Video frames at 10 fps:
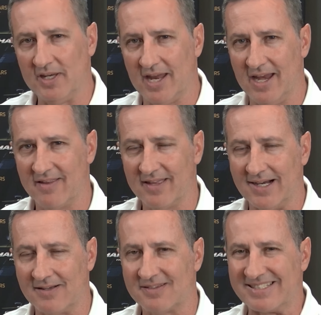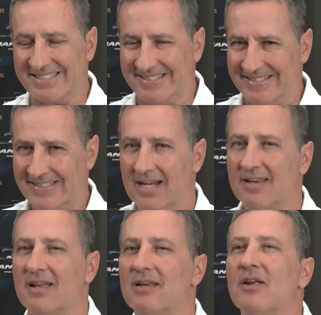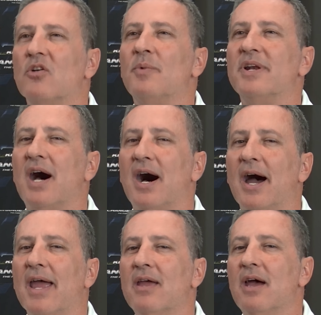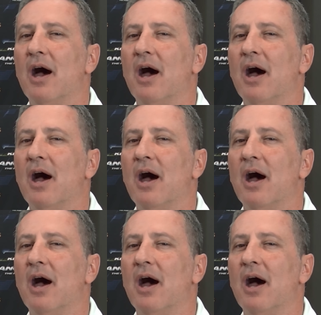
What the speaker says: 10,000. It's a little bit high.